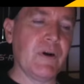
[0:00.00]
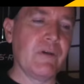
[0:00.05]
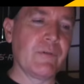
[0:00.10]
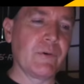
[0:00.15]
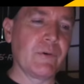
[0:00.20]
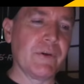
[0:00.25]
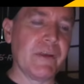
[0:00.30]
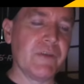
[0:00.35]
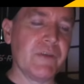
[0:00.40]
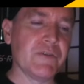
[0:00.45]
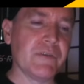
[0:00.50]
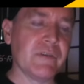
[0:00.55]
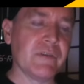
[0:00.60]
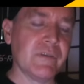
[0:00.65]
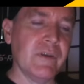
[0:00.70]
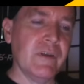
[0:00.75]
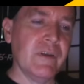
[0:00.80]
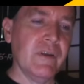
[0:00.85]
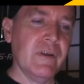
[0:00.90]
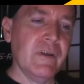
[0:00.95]
cover
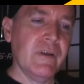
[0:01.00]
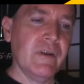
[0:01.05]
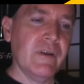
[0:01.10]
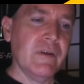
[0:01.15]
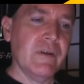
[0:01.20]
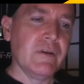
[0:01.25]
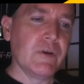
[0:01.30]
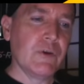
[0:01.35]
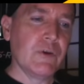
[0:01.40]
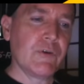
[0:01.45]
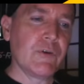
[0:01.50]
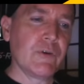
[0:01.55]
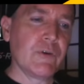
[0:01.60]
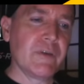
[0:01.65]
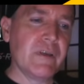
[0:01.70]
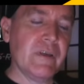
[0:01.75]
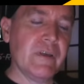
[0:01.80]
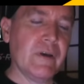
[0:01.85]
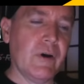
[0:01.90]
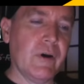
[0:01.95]
agent. Gunther
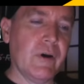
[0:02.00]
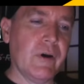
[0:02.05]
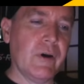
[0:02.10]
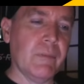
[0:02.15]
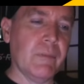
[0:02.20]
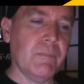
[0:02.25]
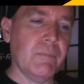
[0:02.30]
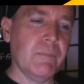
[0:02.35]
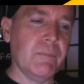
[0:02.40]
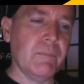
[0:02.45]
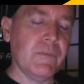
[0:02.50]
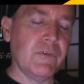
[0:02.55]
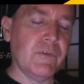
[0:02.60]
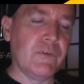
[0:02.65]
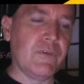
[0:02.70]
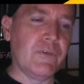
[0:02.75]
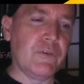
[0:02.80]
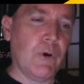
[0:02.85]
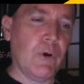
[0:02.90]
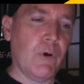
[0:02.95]
Guillaume
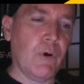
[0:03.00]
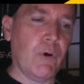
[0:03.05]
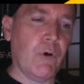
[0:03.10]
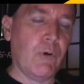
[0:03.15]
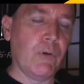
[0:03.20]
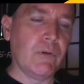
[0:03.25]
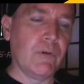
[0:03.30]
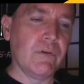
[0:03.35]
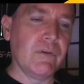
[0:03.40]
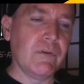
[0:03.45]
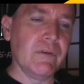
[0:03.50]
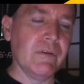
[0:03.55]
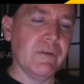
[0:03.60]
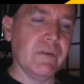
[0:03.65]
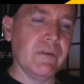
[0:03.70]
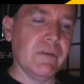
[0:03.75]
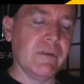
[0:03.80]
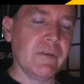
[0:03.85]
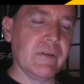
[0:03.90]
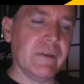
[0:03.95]
stole
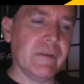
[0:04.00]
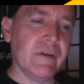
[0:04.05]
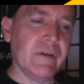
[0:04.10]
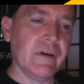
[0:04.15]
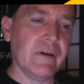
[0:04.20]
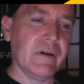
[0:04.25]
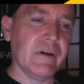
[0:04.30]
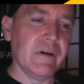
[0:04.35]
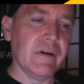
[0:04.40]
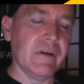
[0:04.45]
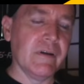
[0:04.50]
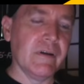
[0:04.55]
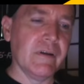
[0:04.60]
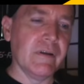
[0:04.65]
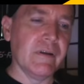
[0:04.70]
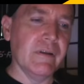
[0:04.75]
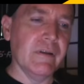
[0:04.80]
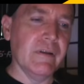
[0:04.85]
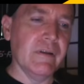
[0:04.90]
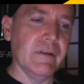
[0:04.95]

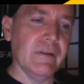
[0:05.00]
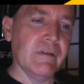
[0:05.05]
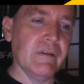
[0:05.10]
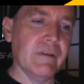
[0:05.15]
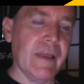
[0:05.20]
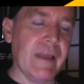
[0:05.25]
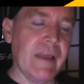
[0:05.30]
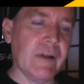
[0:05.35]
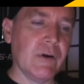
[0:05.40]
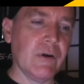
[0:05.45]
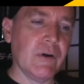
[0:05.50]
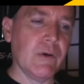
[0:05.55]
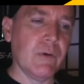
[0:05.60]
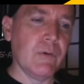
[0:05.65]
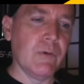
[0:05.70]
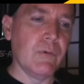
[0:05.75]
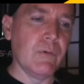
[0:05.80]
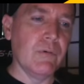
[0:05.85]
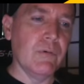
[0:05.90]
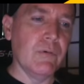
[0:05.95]
the uh,
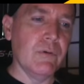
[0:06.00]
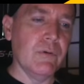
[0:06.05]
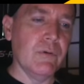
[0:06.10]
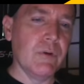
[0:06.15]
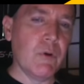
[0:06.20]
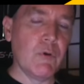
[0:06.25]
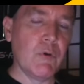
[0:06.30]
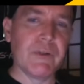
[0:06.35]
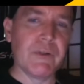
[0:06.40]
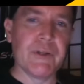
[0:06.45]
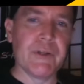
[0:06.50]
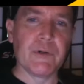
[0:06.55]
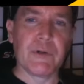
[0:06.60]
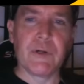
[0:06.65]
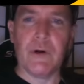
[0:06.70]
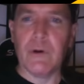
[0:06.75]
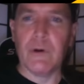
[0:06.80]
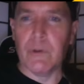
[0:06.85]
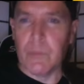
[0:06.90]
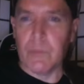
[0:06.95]
NATO nuclear
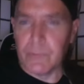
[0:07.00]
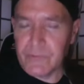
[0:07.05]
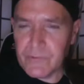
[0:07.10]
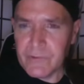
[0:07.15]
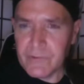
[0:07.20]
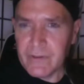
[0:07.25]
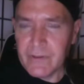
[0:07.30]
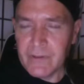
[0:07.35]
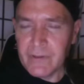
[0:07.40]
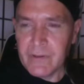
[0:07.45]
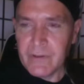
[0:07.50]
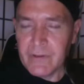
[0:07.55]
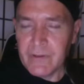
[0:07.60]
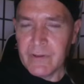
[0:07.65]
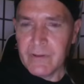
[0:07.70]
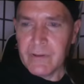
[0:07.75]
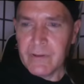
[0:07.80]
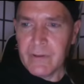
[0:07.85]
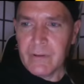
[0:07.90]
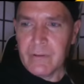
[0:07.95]
codes
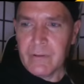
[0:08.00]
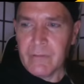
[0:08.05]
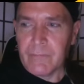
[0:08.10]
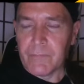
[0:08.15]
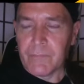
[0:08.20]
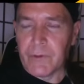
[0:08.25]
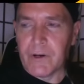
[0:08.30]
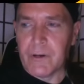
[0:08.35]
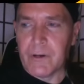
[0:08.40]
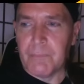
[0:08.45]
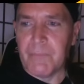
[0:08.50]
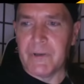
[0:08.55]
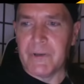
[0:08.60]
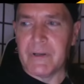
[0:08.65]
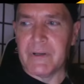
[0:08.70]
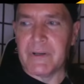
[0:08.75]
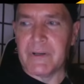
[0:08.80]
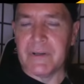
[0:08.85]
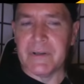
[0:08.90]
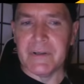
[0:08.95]
from
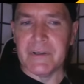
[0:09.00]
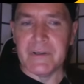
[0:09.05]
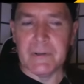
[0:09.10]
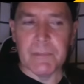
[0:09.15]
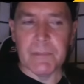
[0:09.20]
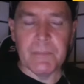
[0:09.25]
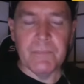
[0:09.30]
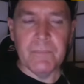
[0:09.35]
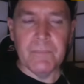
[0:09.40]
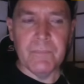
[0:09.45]
uh,